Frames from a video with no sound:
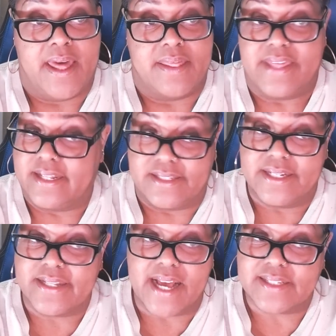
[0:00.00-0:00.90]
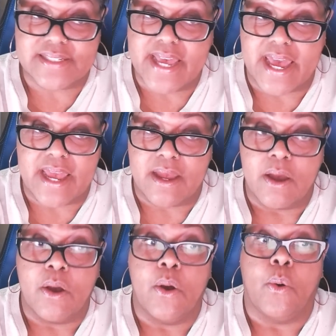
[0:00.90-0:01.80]
They did not say
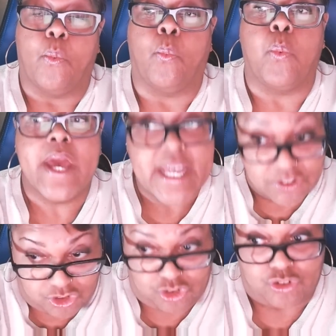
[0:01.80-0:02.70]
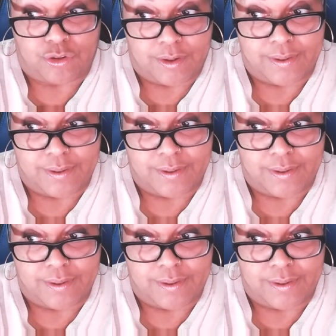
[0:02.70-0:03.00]
which